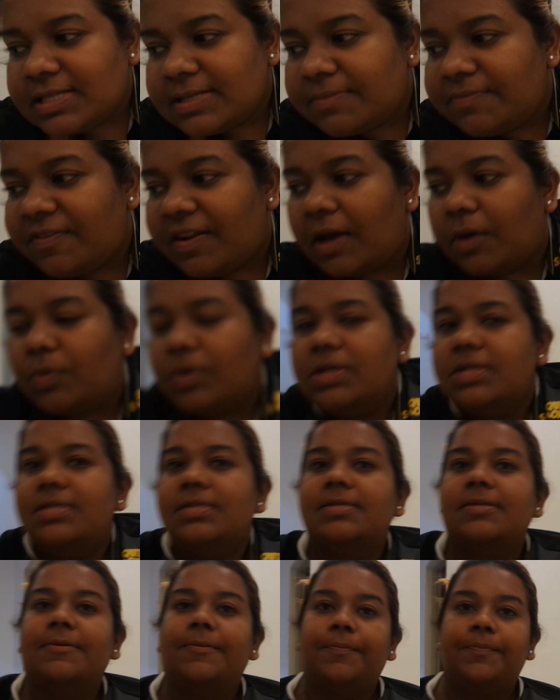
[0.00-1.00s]
Got some
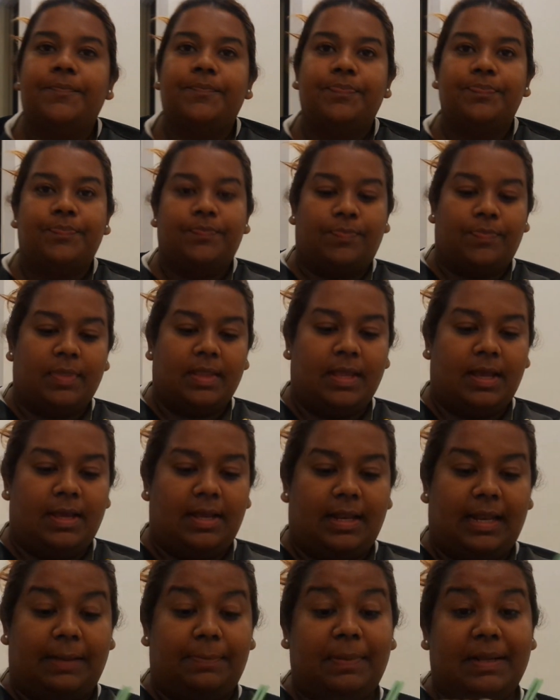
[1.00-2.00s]
flowers,
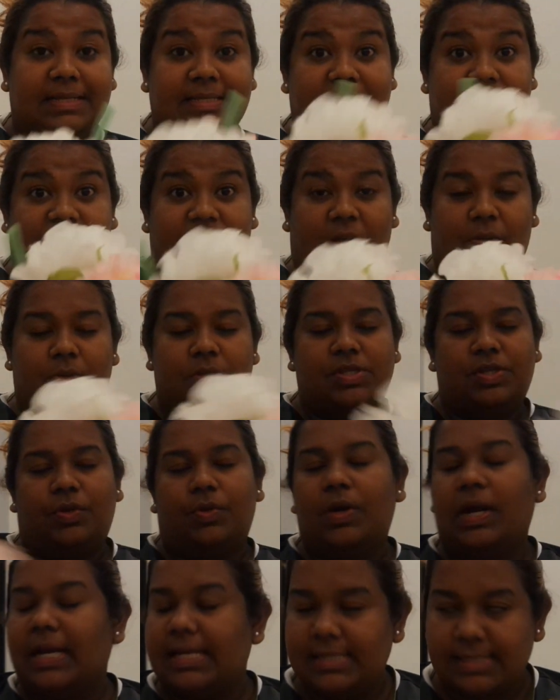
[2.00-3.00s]
like plastic flowers. You
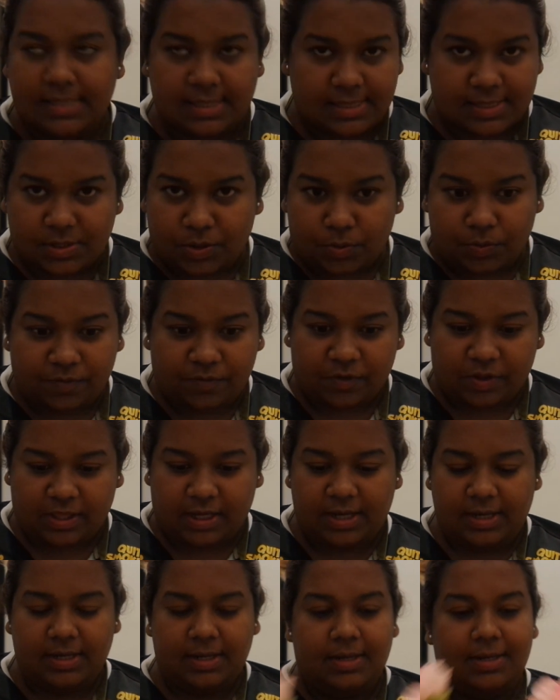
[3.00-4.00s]
know, Kaison is known for
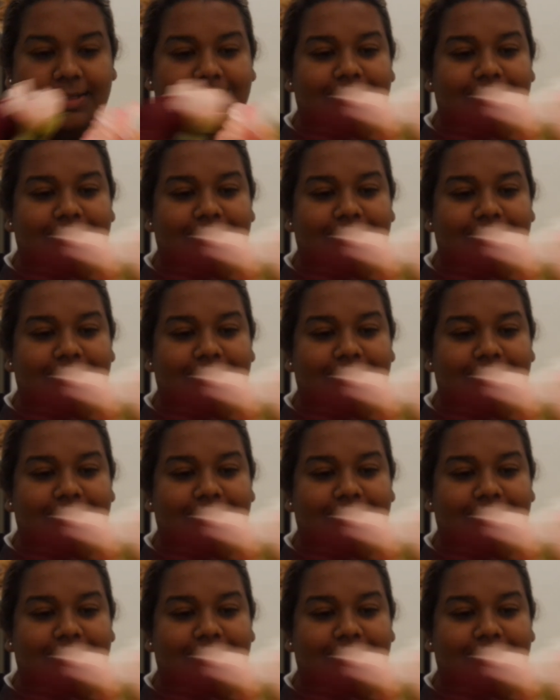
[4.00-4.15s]
that.